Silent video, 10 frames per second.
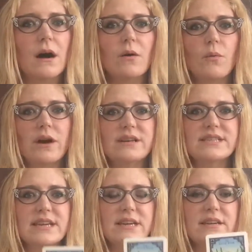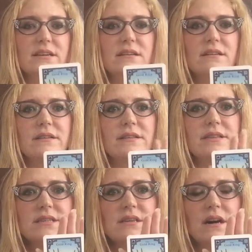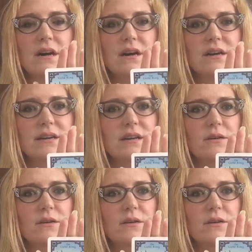Whereas here, this card